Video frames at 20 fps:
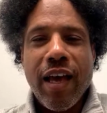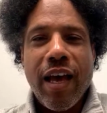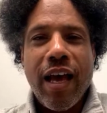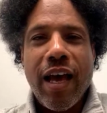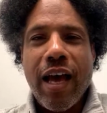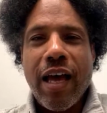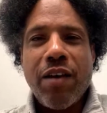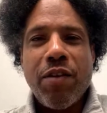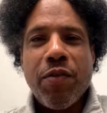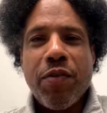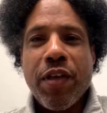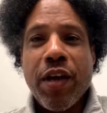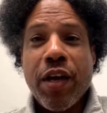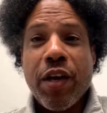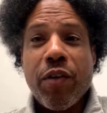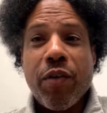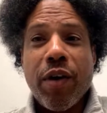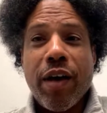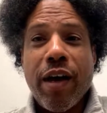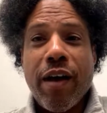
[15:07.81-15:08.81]
I don't think
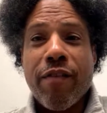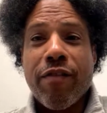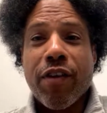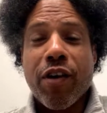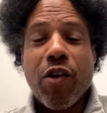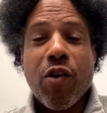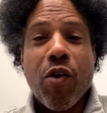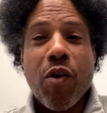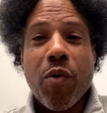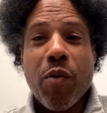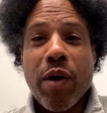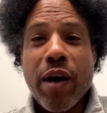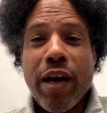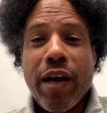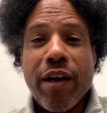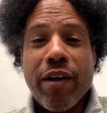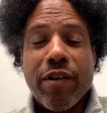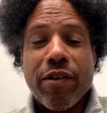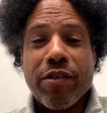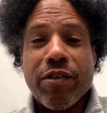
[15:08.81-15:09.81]
it'll ever go
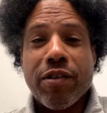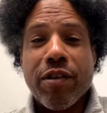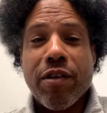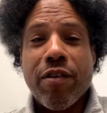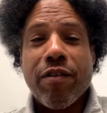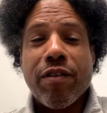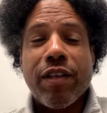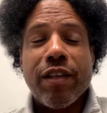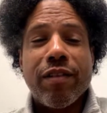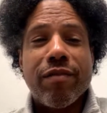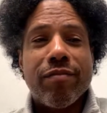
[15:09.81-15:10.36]
away. Or certainly,